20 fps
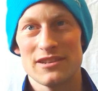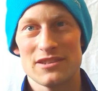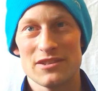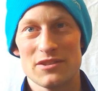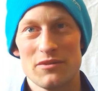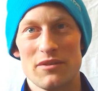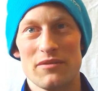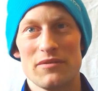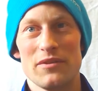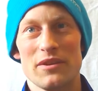
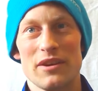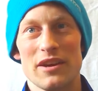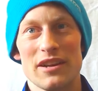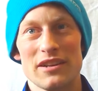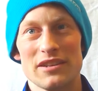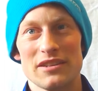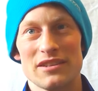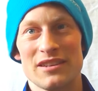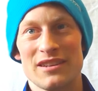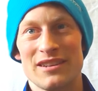So if you get
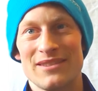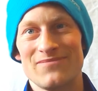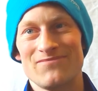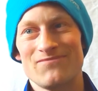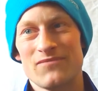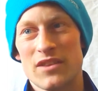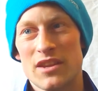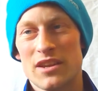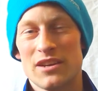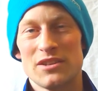it
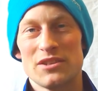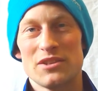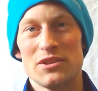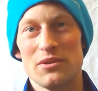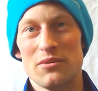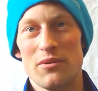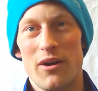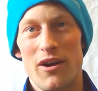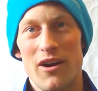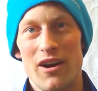
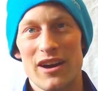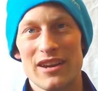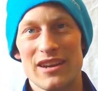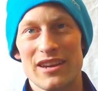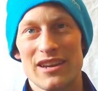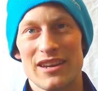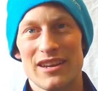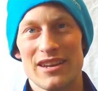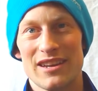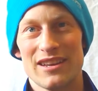too hot,
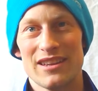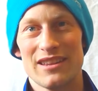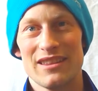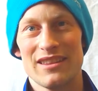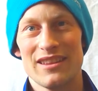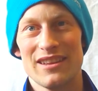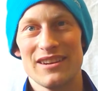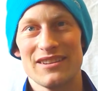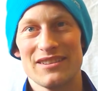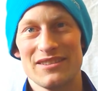
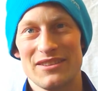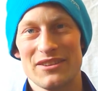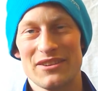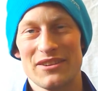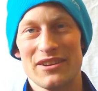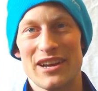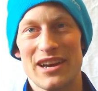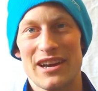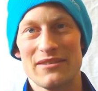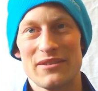then you're
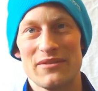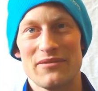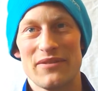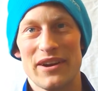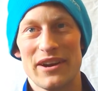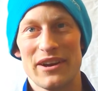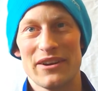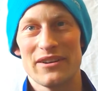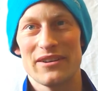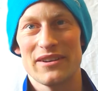going to have a
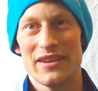fire.